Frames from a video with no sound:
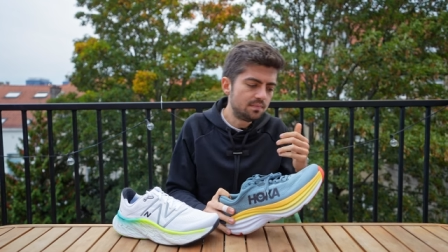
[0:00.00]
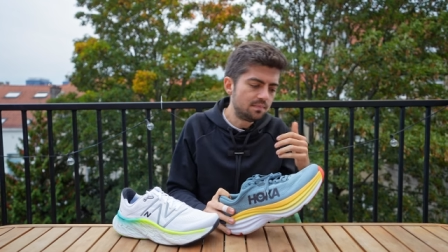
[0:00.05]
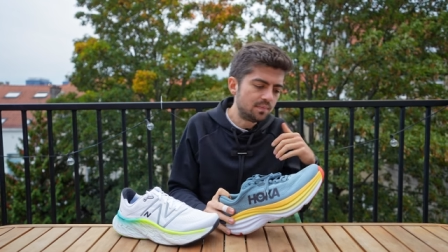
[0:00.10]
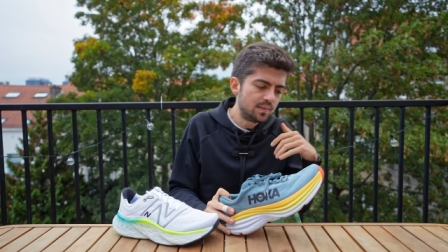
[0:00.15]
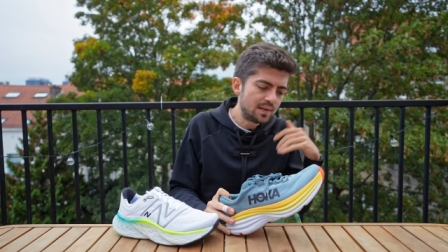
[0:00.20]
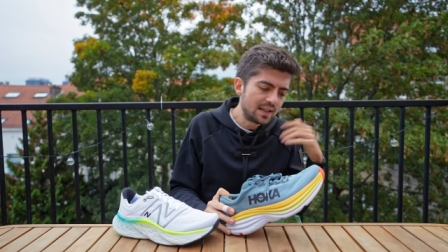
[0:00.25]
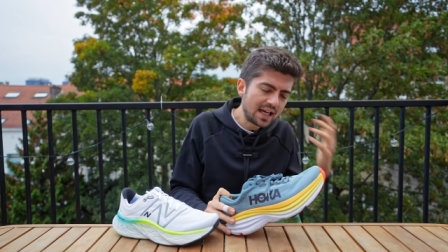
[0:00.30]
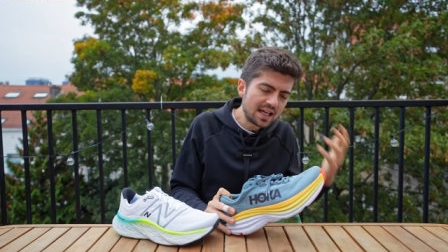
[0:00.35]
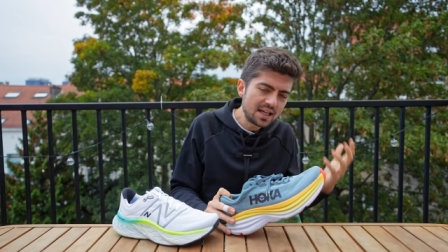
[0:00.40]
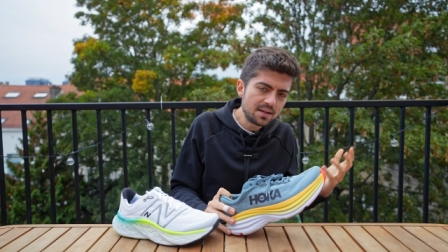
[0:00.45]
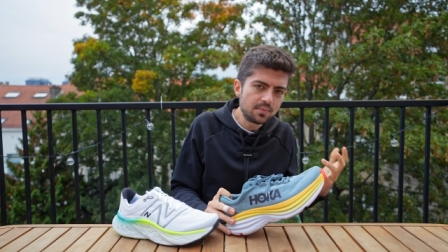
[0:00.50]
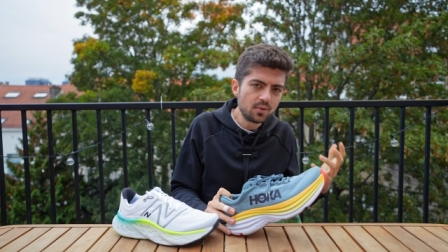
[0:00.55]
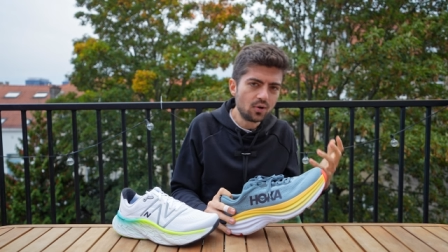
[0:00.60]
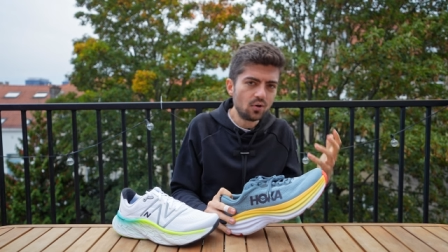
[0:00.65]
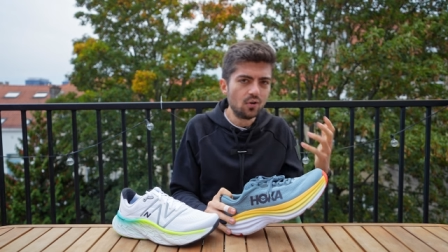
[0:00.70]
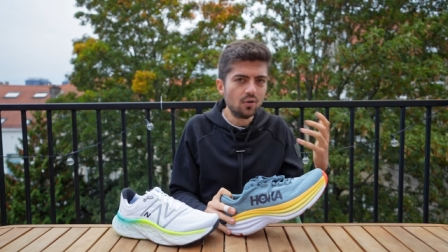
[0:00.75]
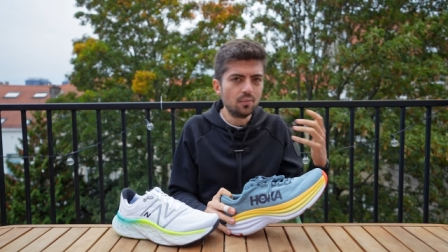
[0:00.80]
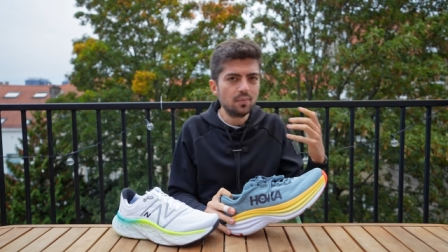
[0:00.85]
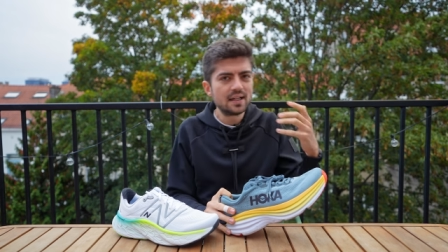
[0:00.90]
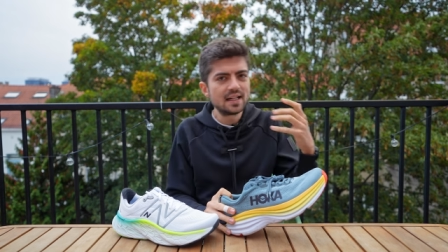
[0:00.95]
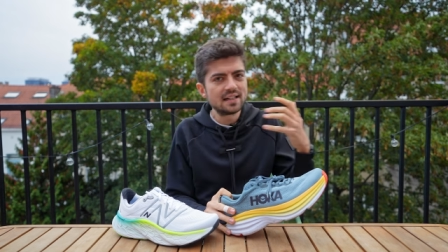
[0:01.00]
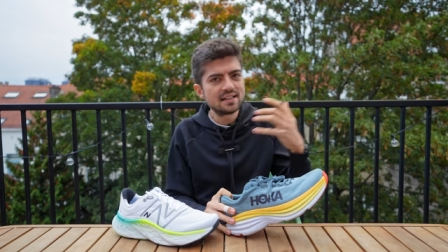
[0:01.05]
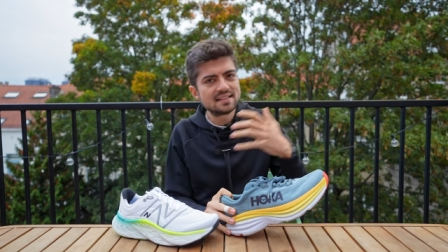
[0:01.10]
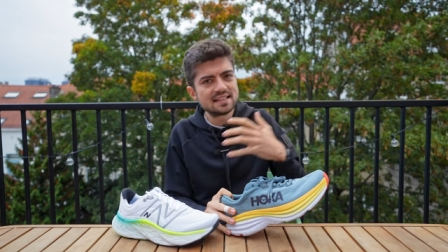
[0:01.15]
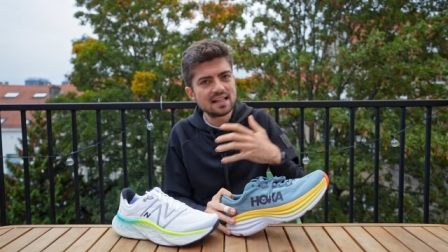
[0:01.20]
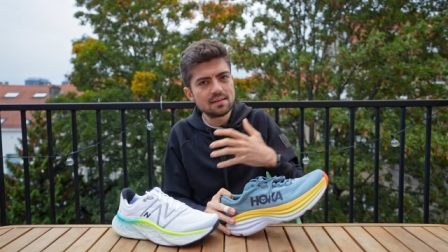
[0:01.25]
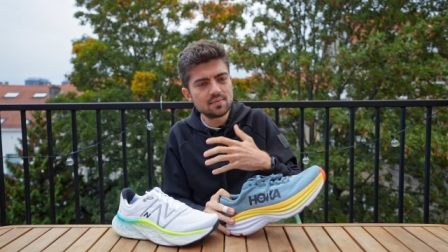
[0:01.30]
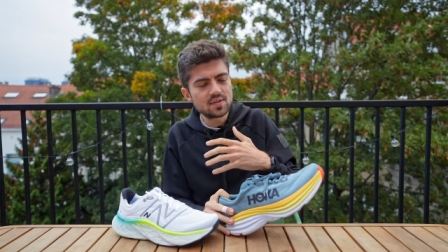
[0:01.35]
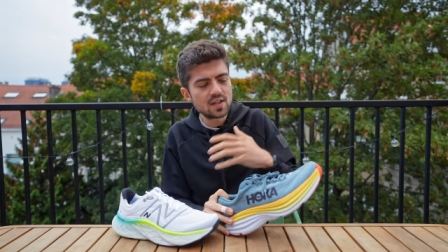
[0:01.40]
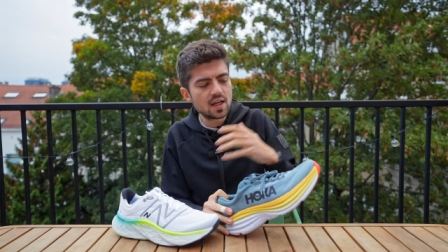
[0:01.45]
pliable, but at the
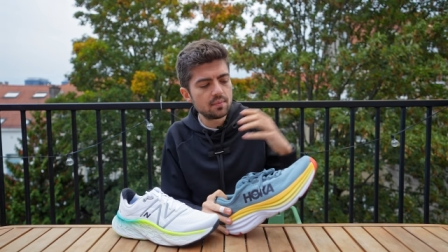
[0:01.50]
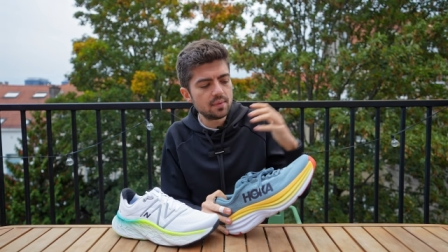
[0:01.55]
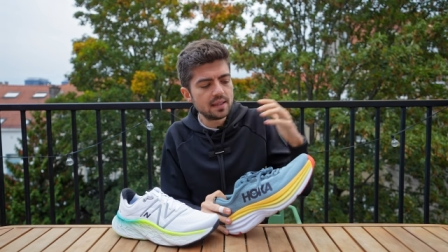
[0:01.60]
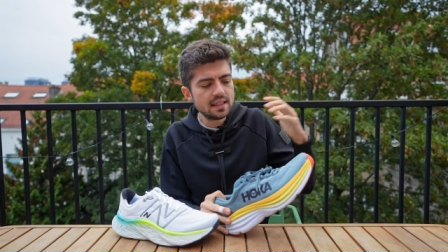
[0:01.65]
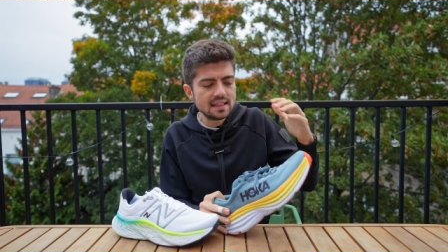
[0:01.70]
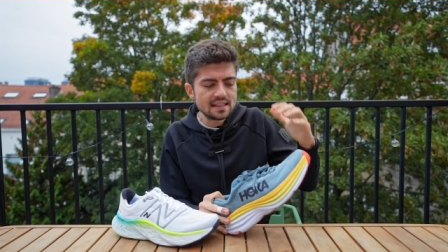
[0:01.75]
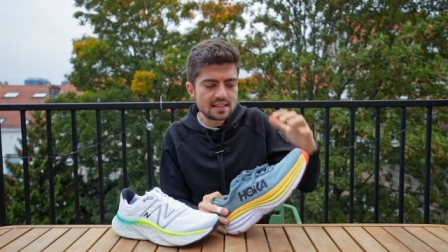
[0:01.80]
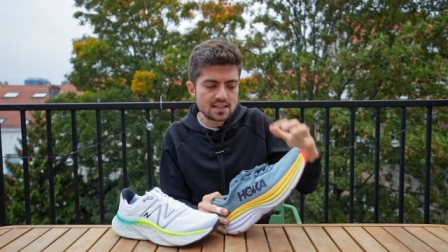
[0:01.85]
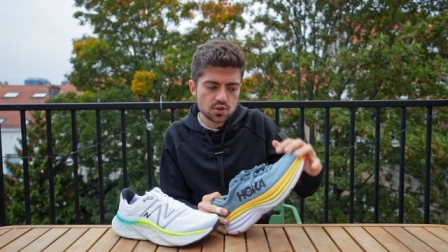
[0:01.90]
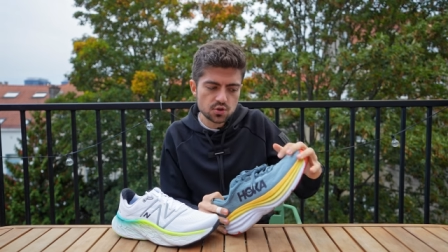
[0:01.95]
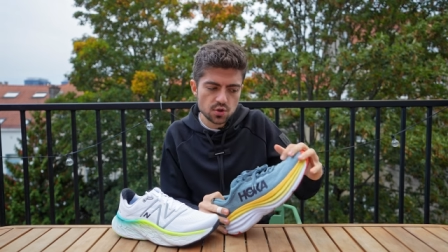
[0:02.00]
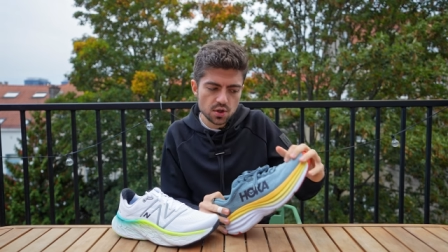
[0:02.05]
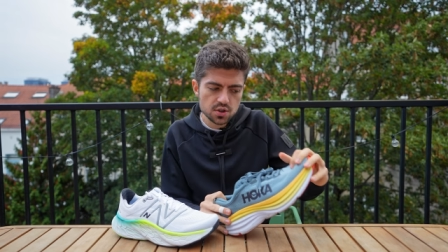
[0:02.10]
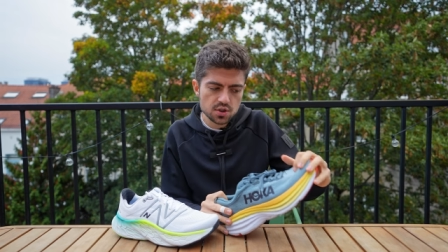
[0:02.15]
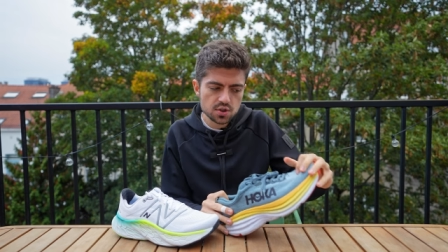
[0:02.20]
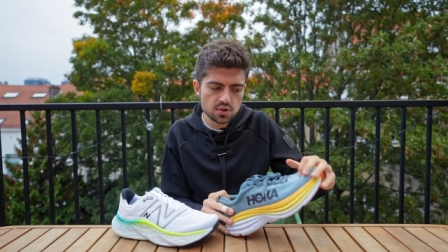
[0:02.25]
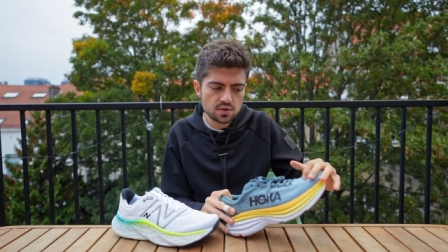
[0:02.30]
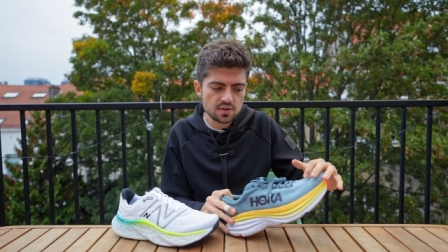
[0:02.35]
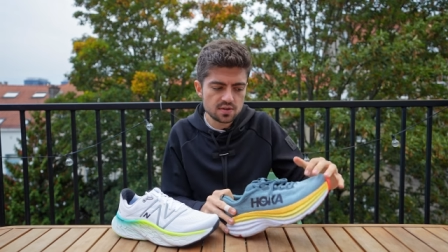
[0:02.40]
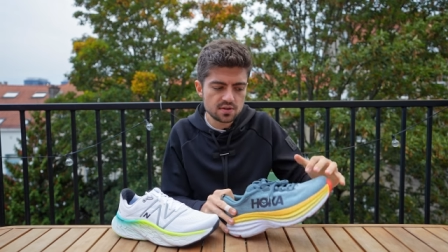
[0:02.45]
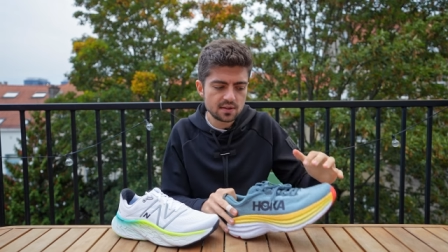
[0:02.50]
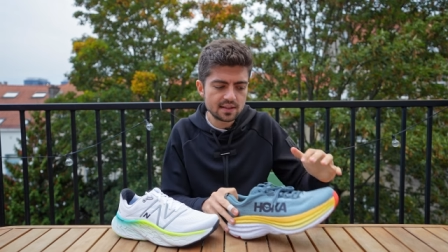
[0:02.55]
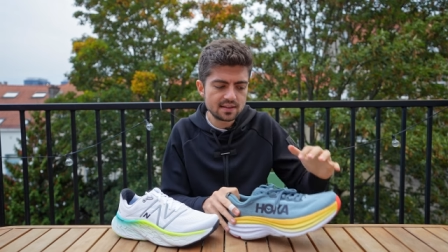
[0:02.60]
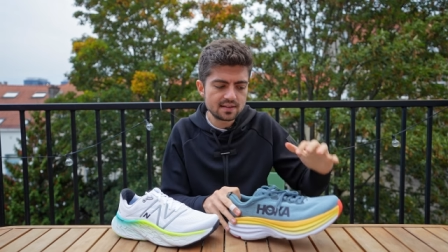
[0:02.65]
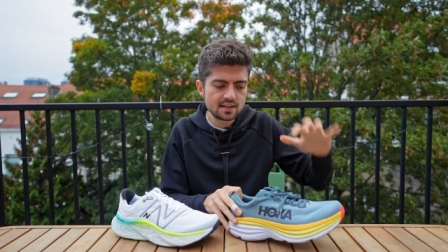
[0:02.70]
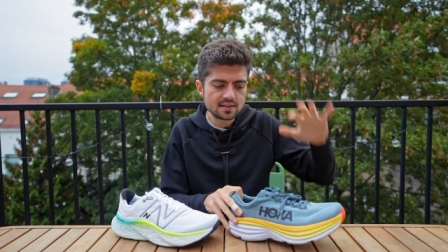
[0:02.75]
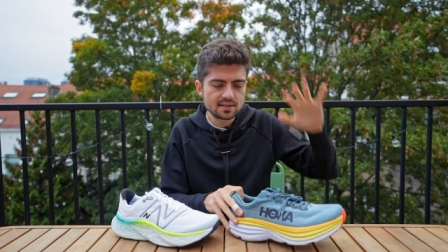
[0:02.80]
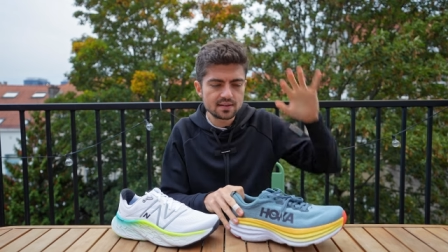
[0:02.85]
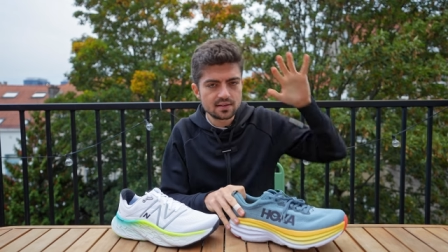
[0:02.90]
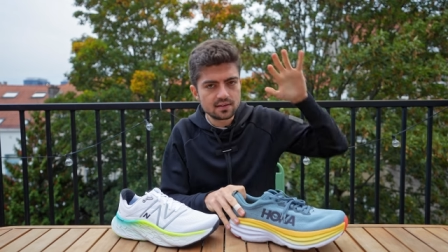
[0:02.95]
same time, it is structured so it
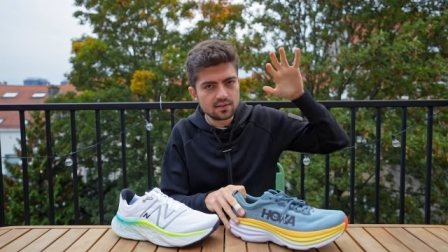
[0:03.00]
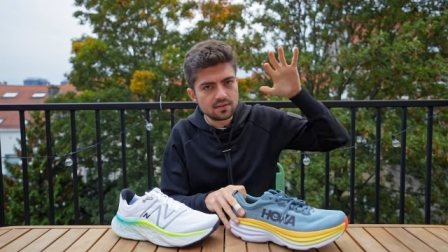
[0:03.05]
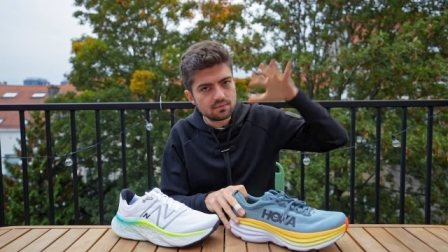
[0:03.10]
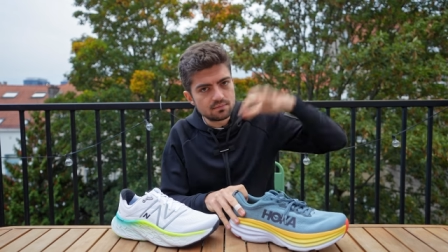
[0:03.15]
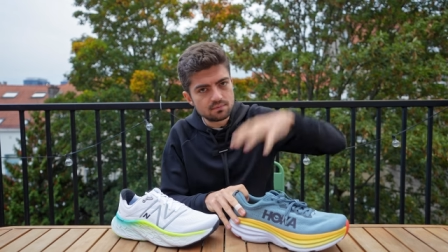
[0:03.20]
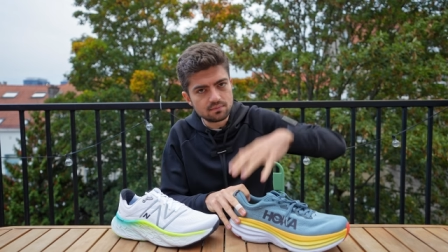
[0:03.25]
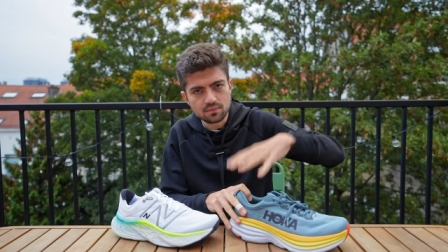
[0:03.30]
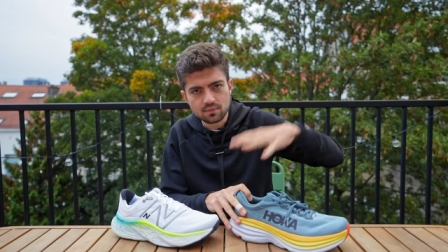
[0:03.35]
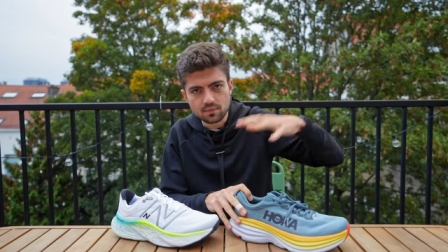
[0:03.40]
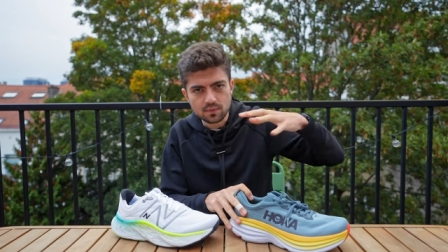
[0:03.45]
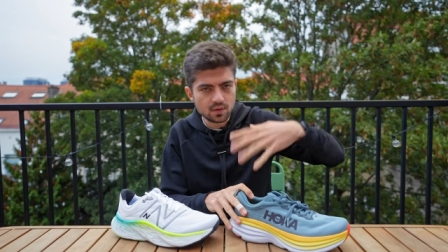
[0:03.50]
doesn't